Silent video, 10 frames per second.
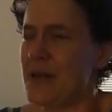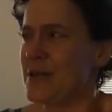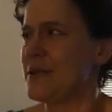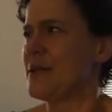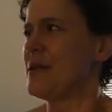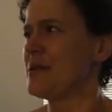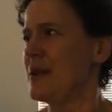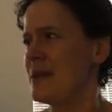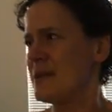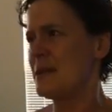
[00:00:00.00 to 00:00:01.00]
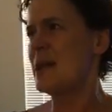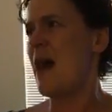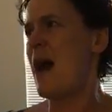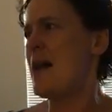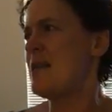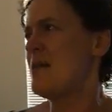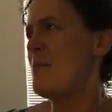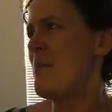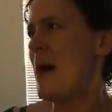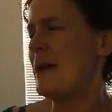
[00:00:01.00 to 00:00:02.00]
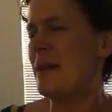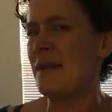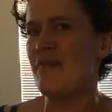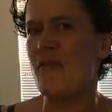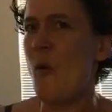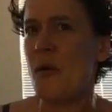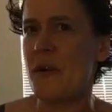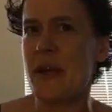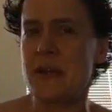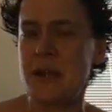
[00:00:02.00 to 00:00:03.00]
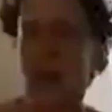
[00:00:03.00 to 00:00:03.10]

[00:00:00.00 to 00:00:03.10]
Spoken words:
There is not the money for it,